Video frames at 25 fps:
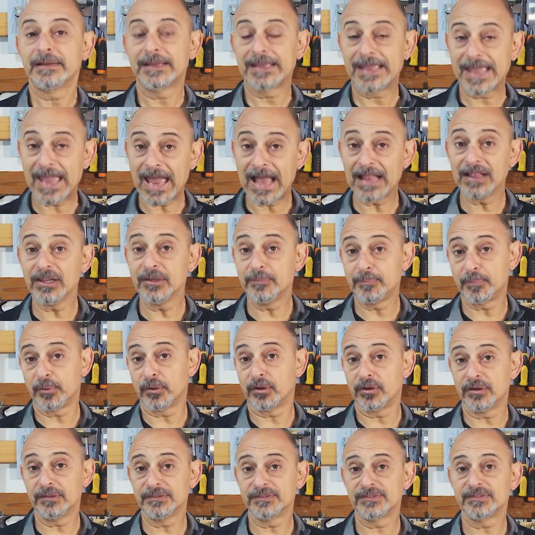
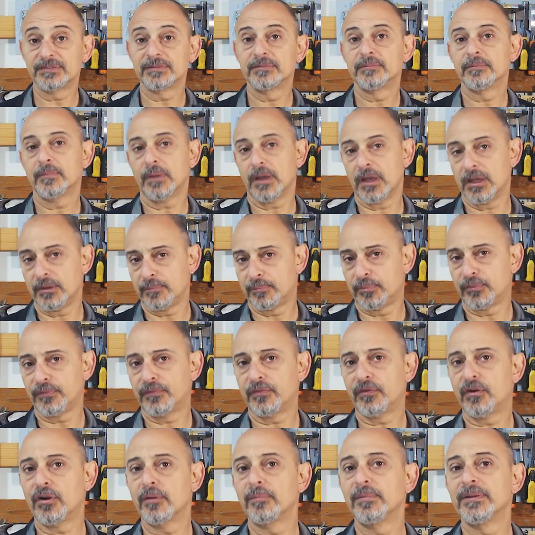calipers, and
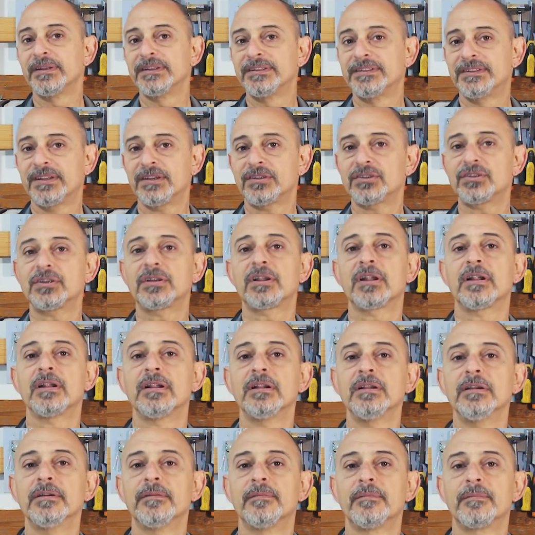preferably
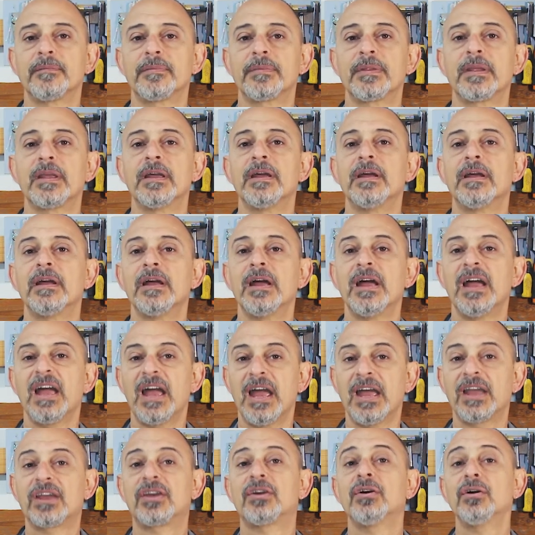digital,
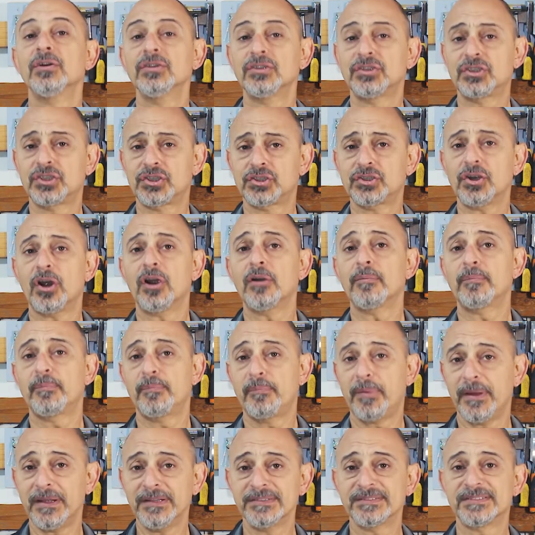a good
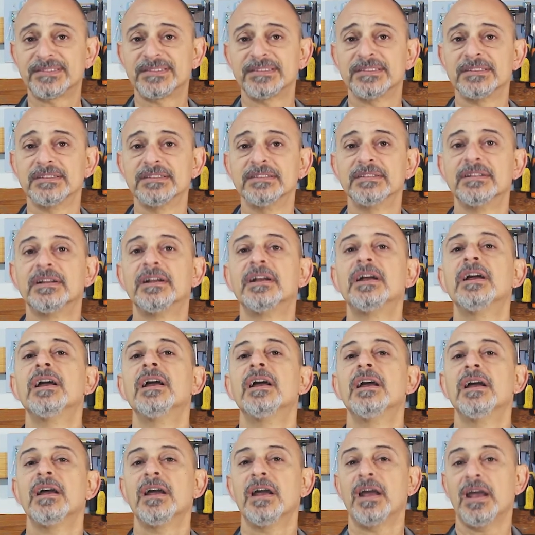sharp pencil,
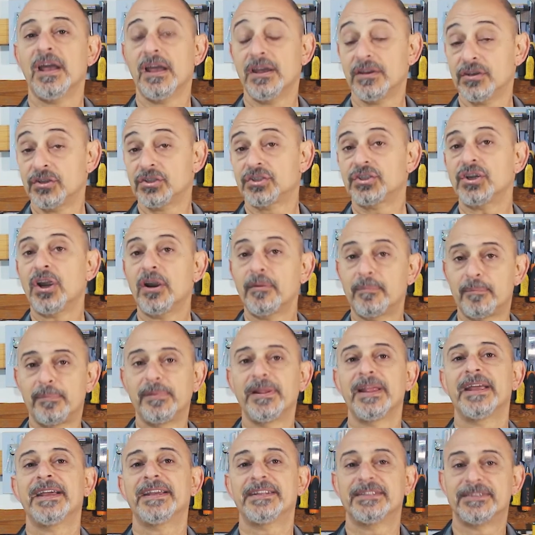and a sharp
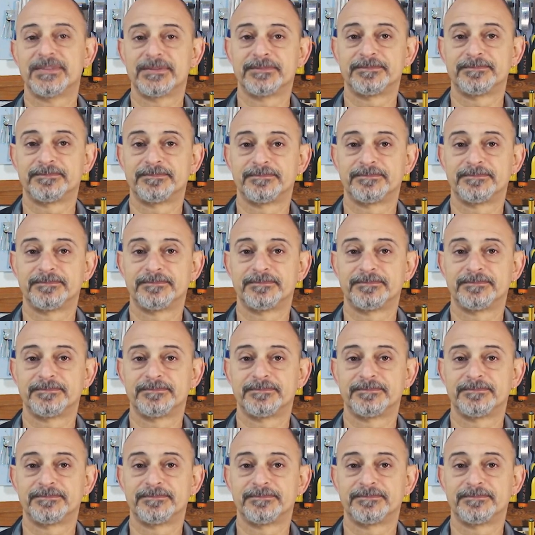blade.